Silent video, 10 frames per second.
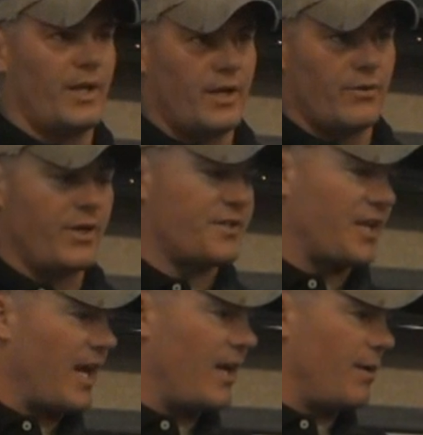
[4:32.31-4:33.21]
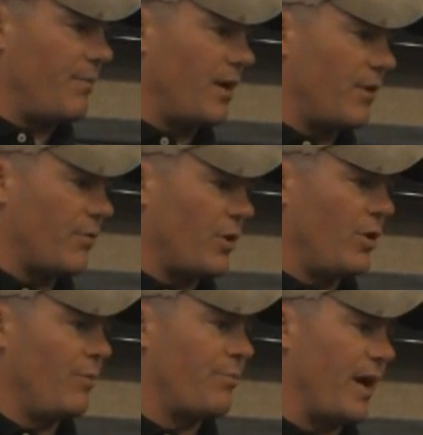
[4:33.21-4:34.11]
when entering, scanning the middle of the
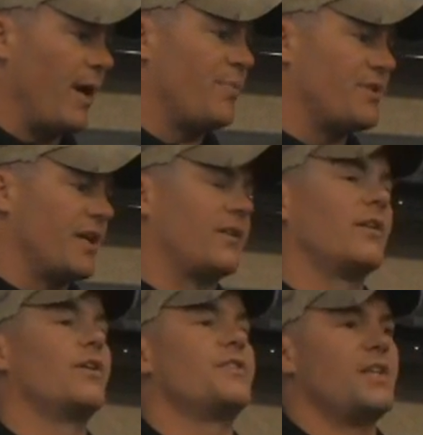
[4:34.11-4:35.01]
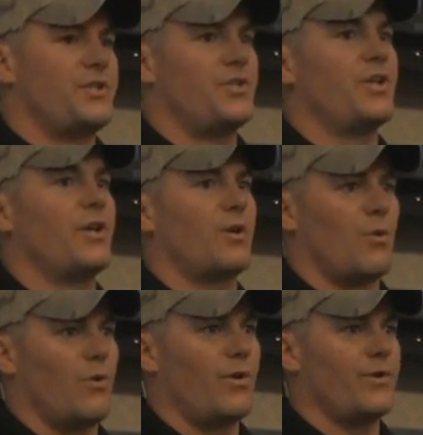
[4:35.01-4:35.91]
room, paying particular attention to the
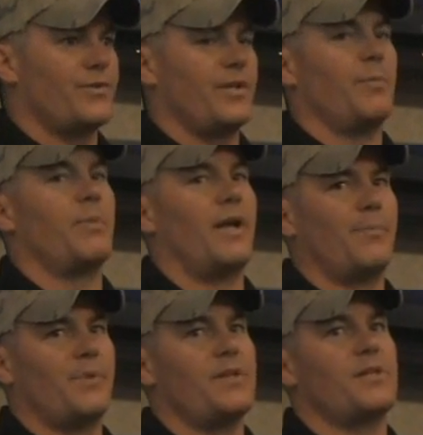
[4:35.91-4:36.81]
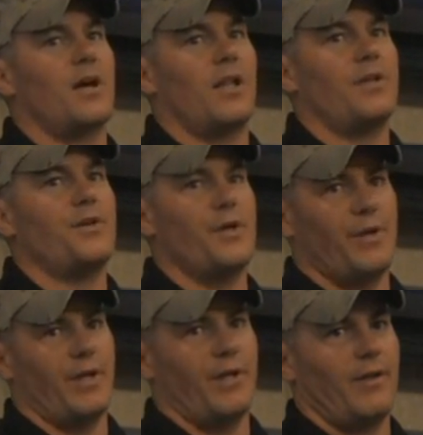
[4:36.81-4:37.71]
corners. Anybody please call it
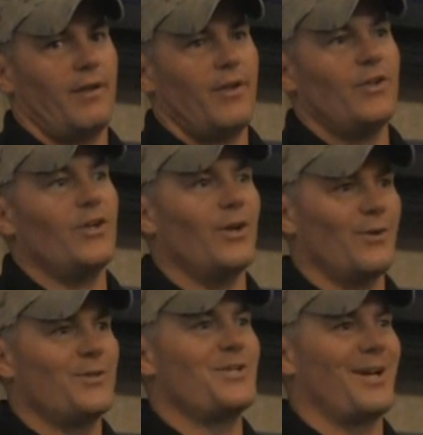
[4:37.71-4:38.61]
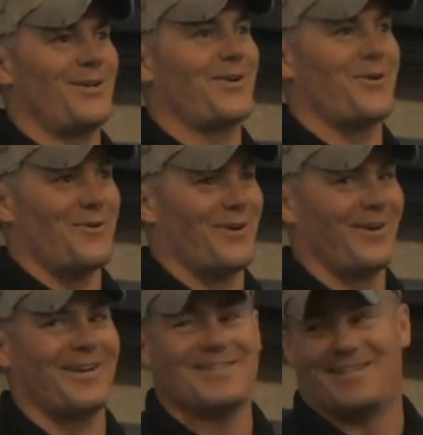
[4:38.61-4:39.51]
duty. You know to check your
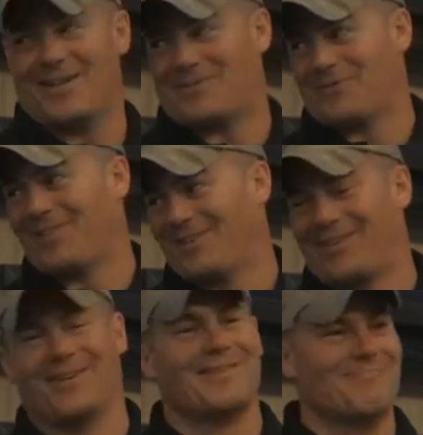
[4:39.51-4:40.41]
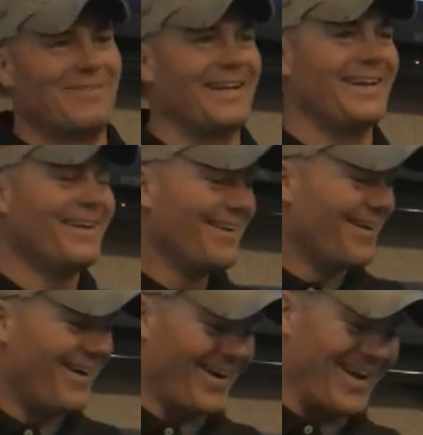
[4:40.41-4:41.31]
corner because that's where they're going to be.
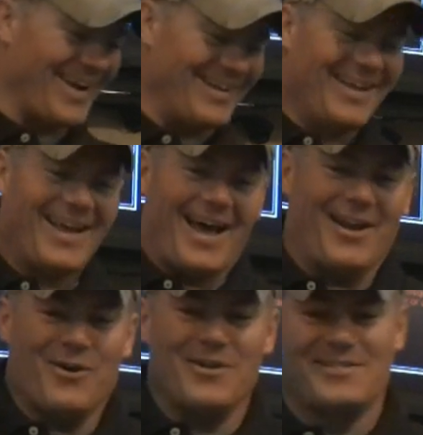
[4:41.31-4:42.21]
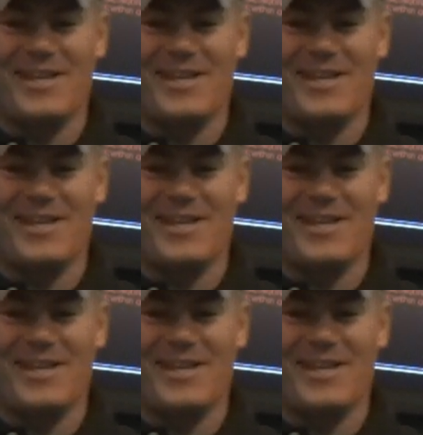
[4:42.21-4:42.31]
Alright, I know